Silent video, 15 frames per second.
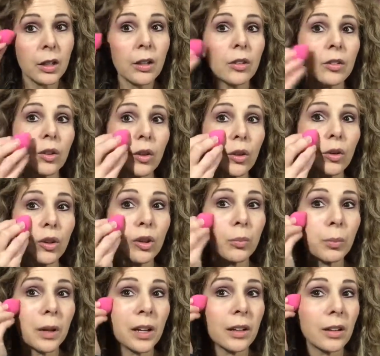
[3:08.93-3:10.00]
So you just
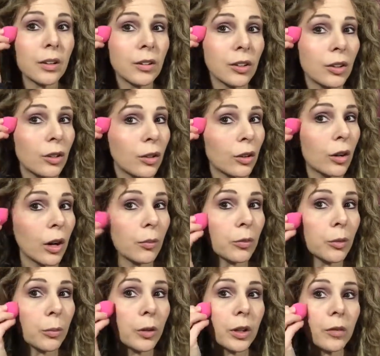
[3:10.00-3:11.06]
blend until you're
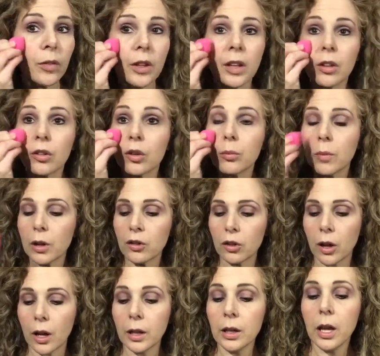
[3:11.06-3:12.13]
comfortable. And if you get too much
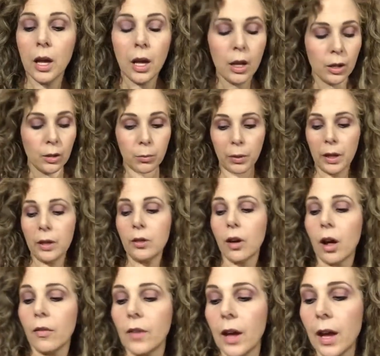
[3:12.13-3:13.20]
on, you blend off.